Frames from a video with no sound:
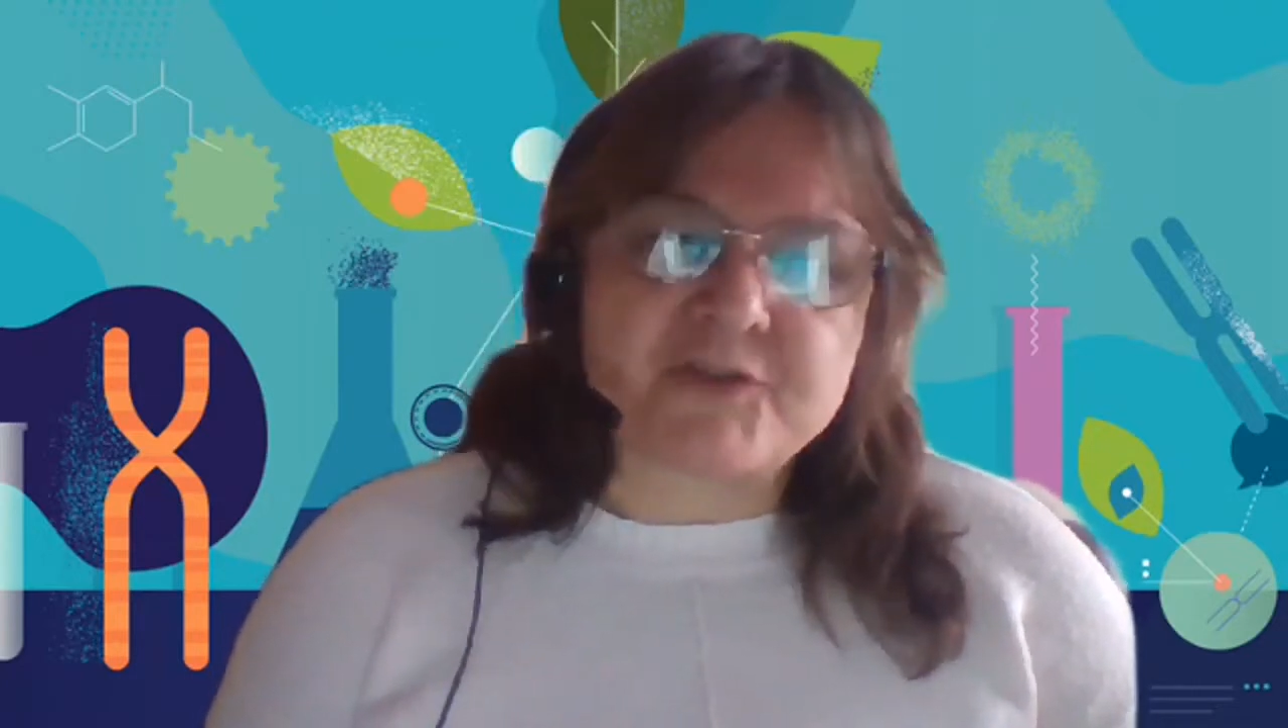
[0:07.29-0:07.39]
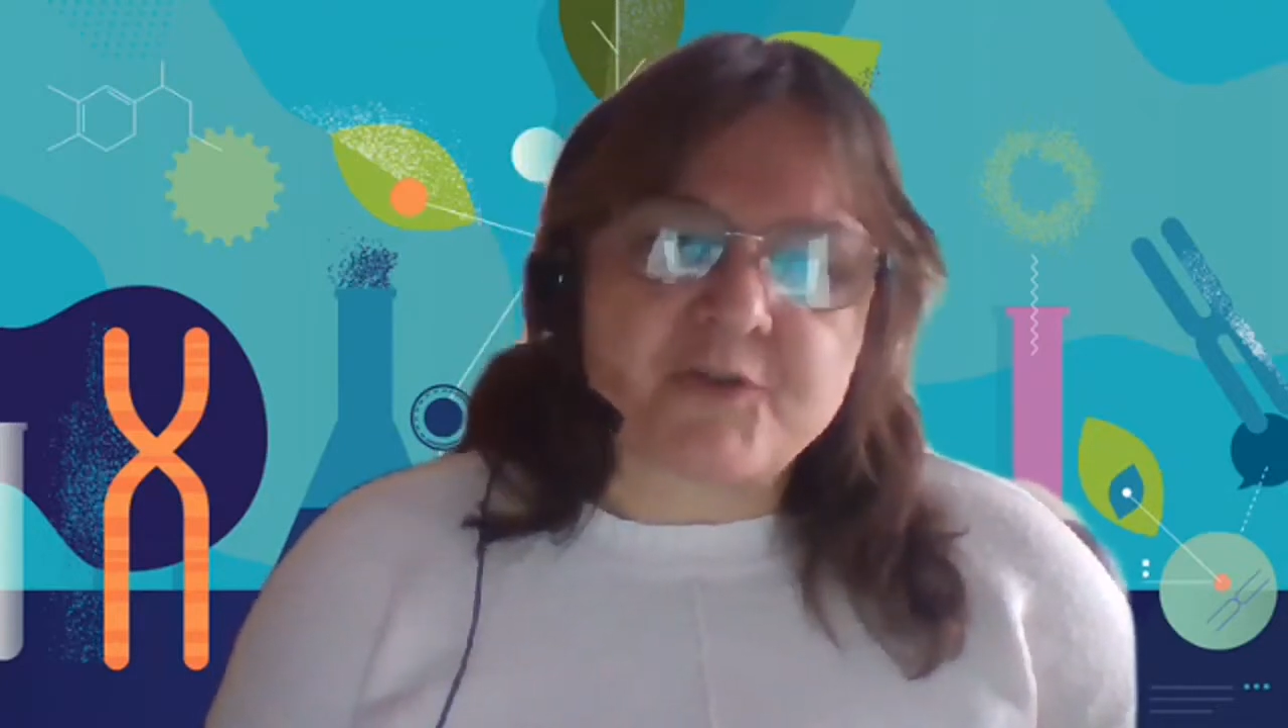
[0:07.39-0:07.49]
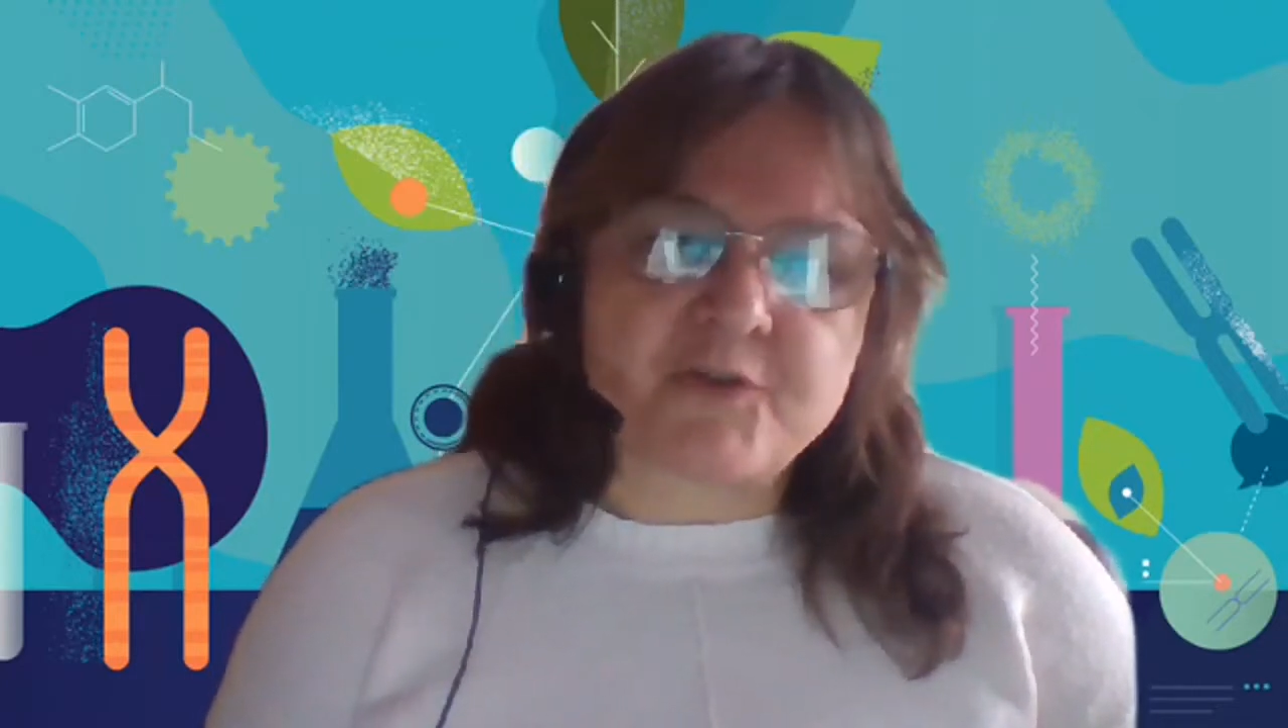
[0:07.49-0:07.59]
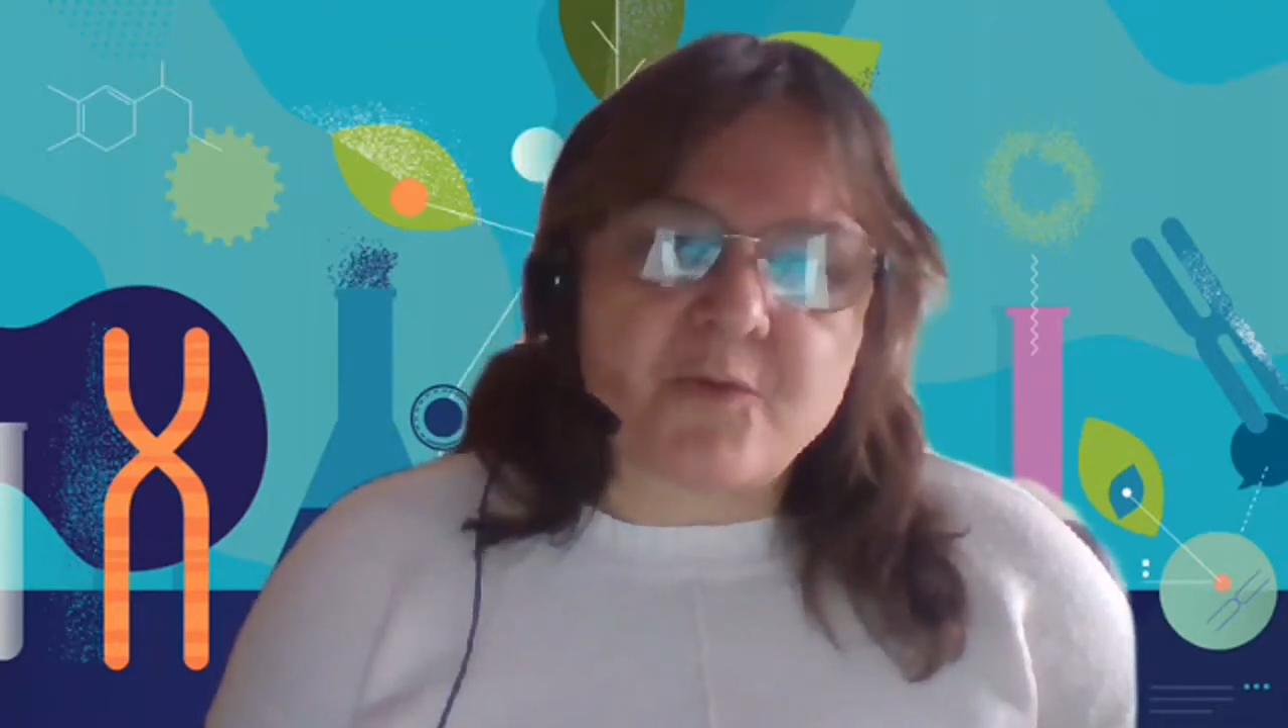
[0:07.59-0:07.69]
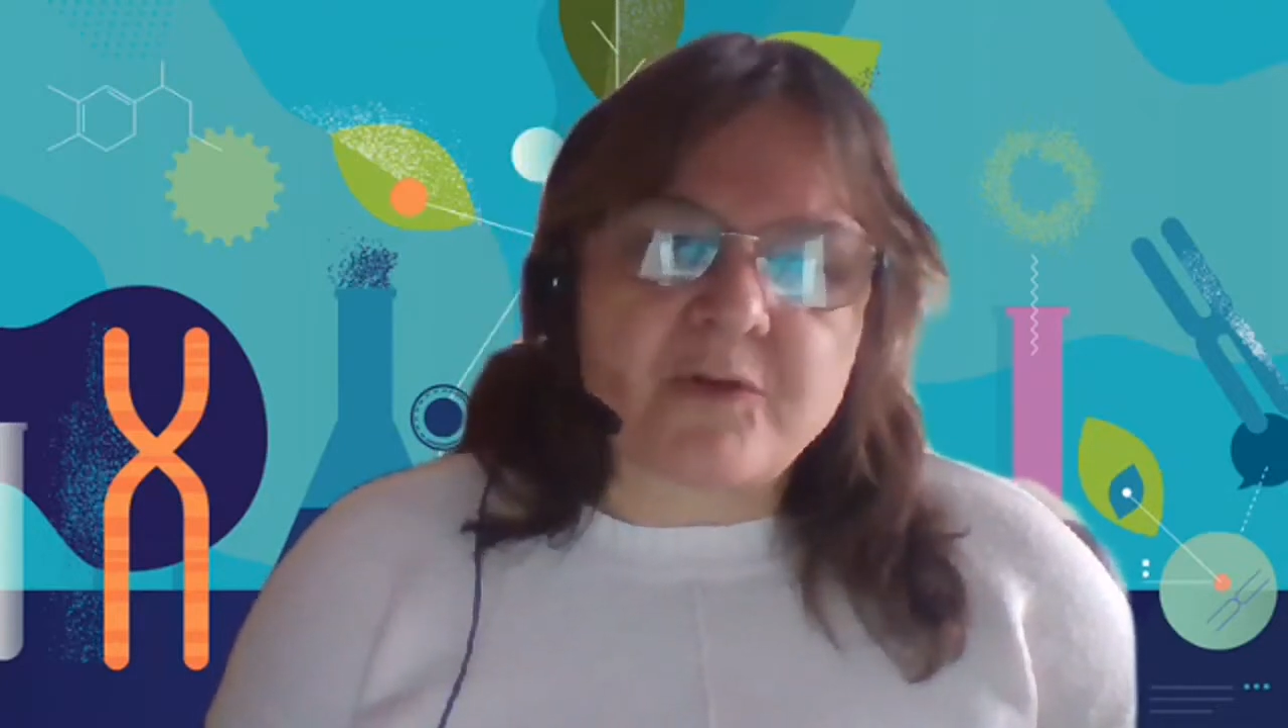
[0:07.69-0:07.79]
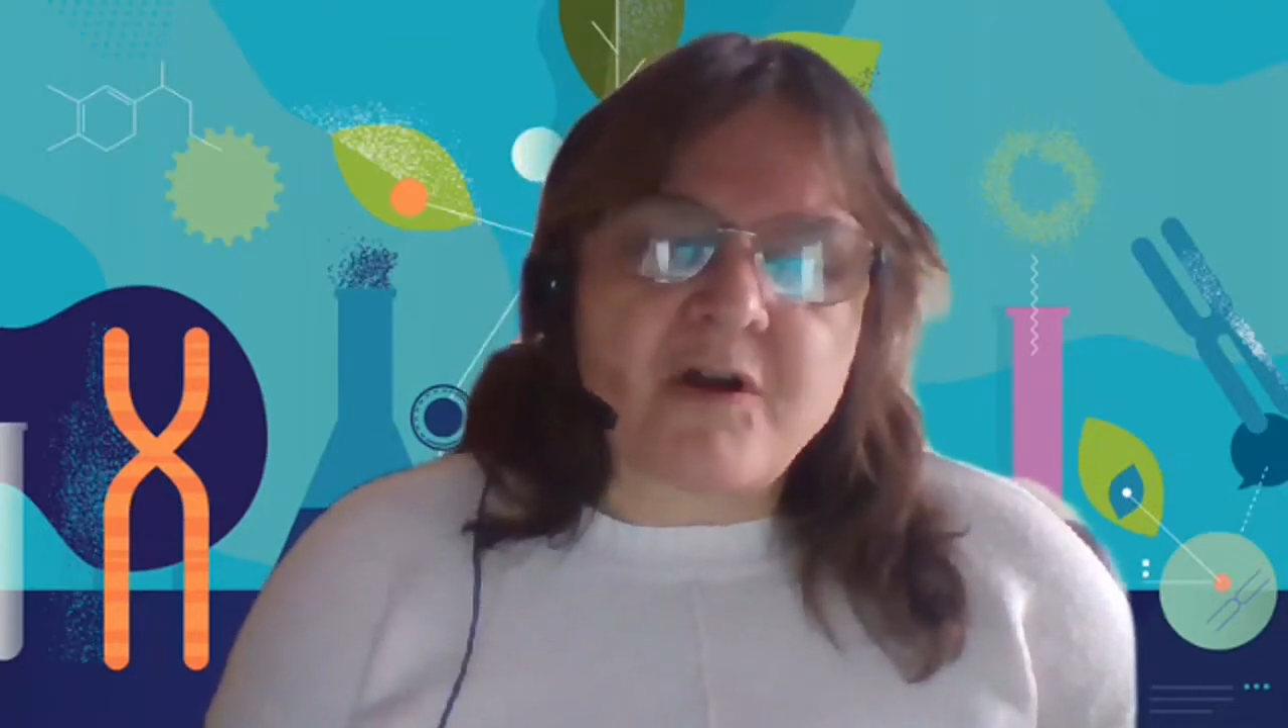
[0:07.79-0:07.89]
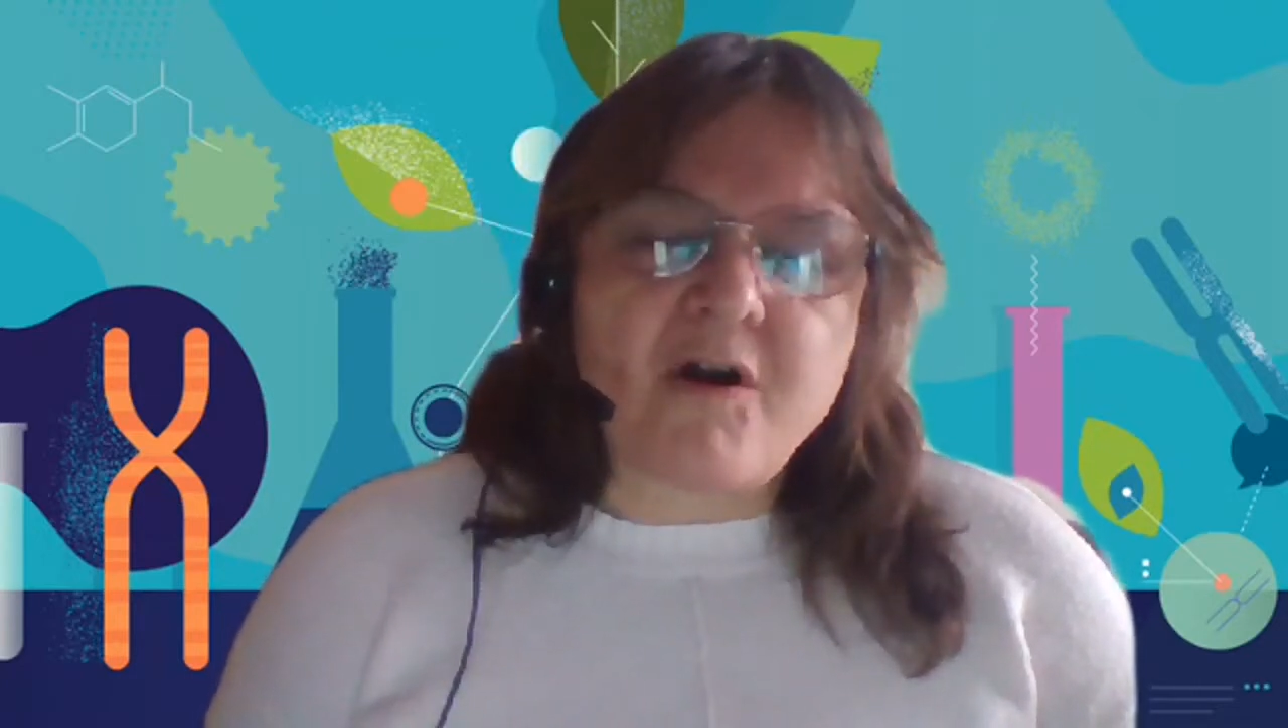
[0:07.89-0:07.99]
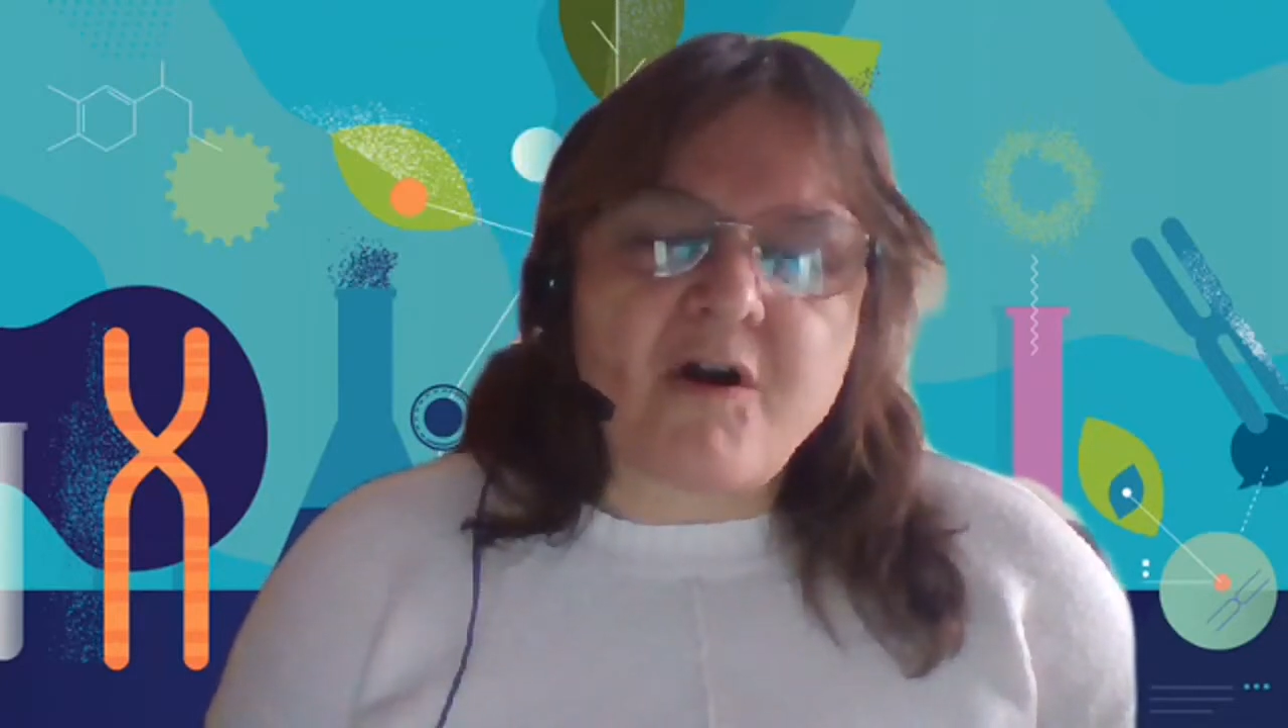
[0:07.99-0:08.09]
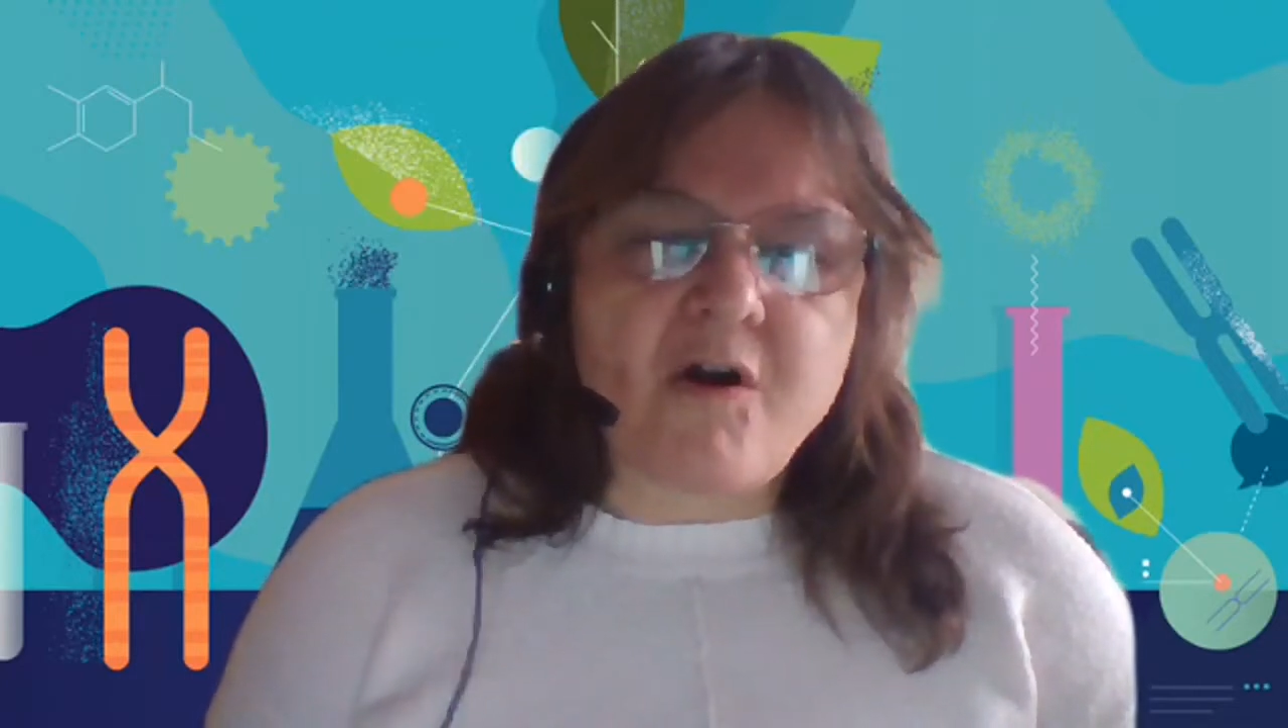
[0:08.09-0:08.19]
of school